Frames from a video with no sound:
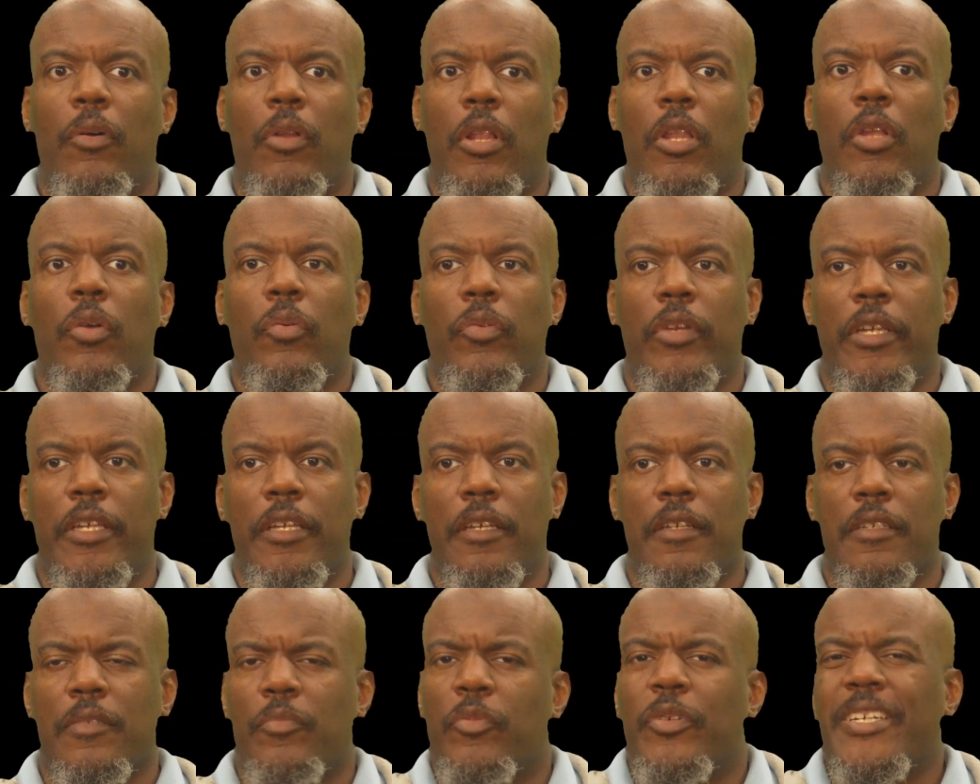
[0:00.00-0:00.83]
alone he
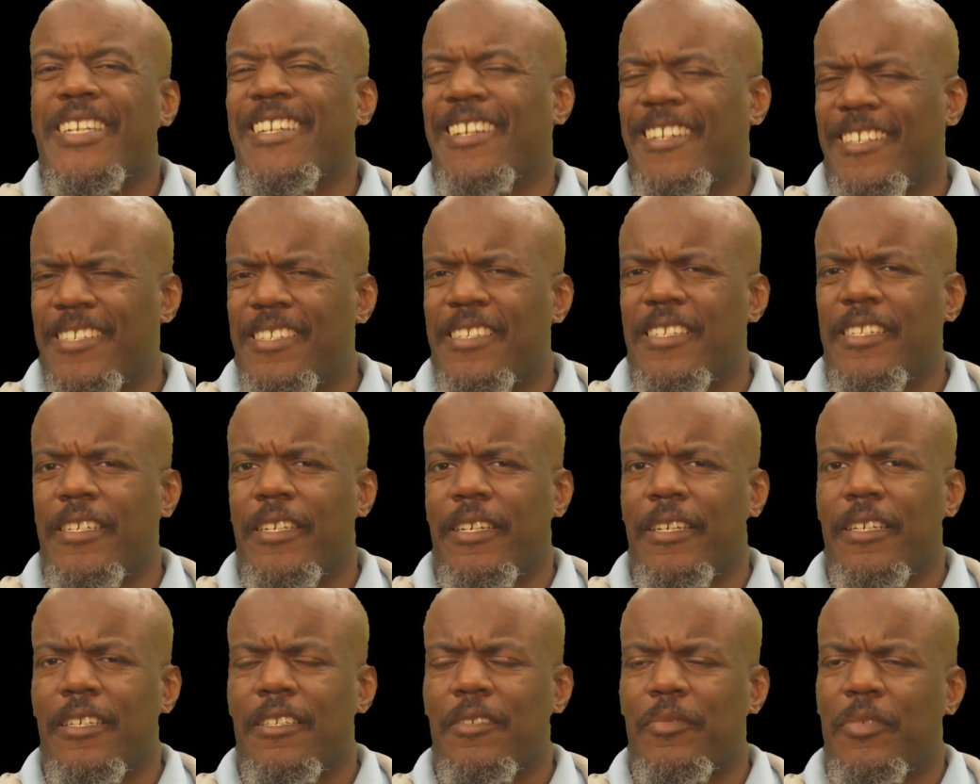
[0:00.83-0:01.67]
is. I mean, we kind of see it
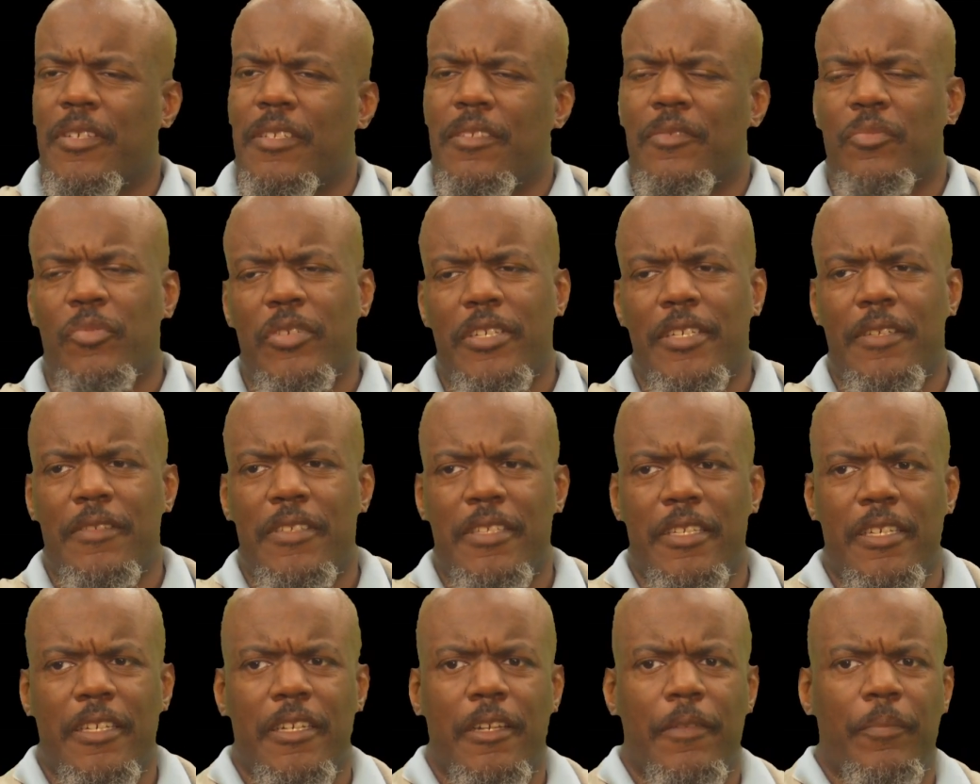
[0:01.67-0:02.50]
is because we
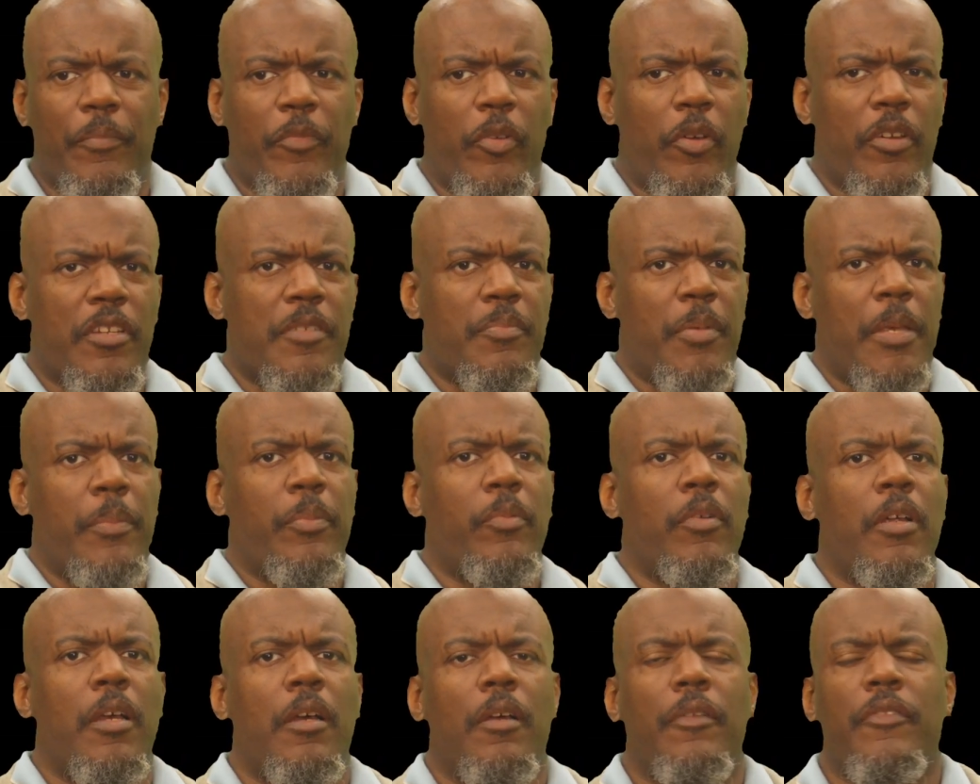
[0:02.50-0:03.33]
see him on his paper
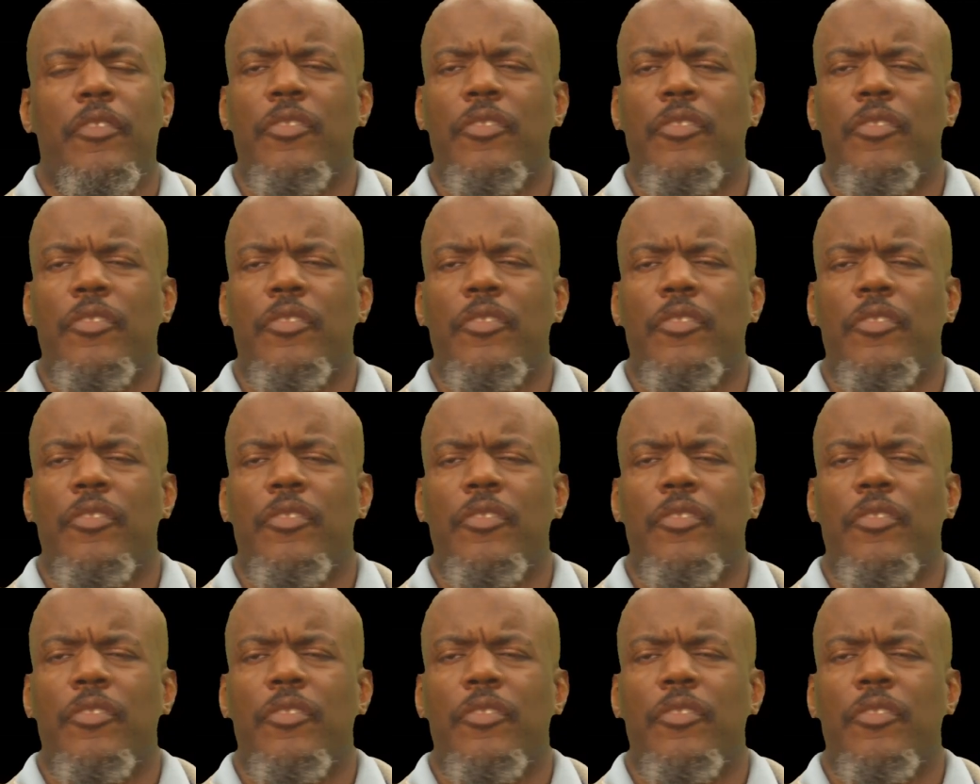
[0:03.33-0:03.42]
route.